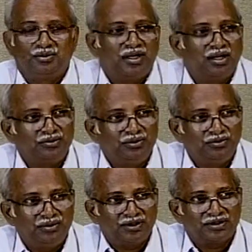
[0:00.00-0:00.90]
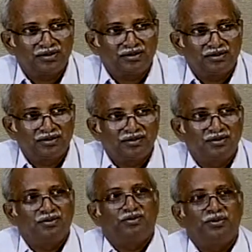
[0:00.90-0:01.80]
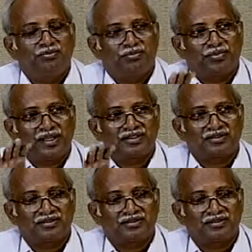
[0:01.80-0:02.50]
How do you do it? We push